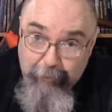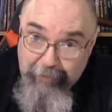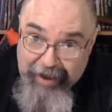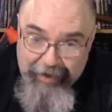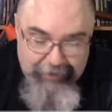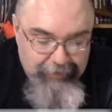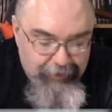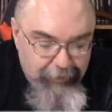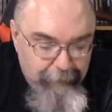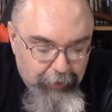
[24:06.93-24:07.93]

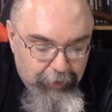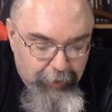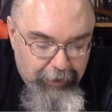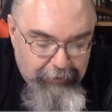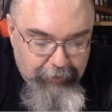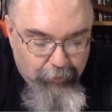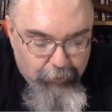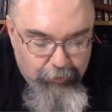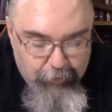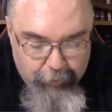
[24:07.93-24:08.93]
magazine, and the magazine
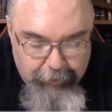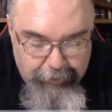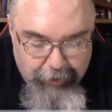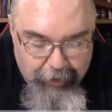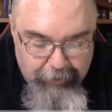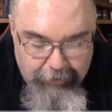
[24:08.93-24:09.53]
holds 20 shots.